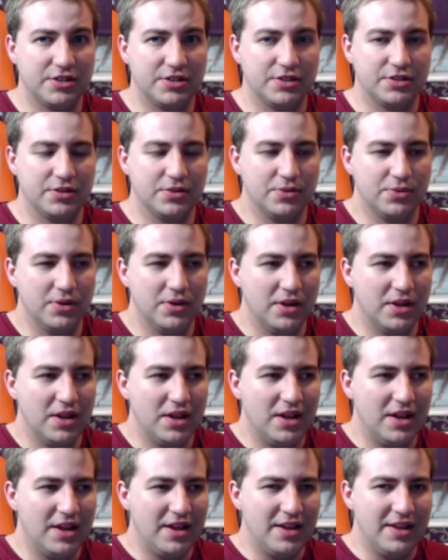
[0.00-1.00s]
So
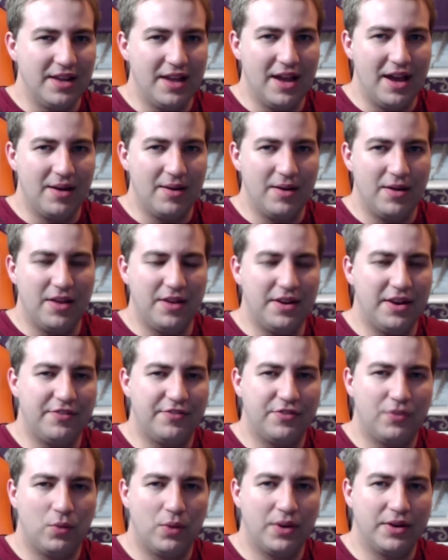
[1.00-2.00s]
yeah, enough
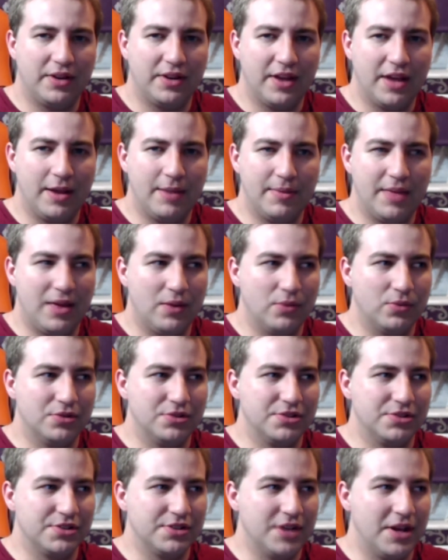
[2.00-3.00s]
for one game, and that was